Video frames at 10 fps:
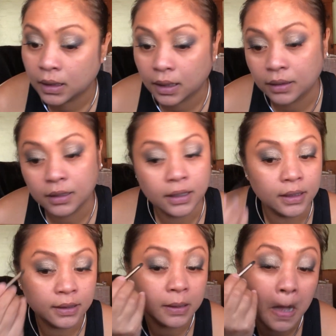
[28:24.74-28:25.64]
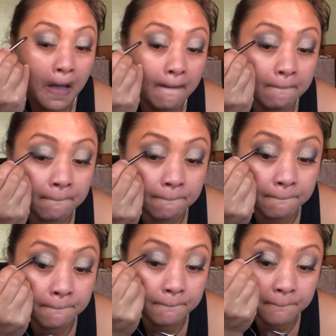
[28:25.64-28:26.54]
and then
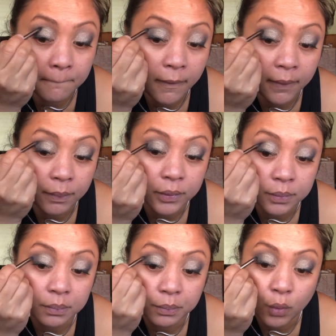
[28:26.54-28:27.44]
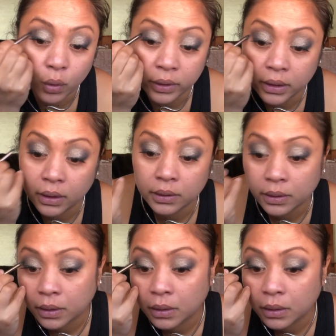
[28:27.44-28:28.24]
maybe put more here.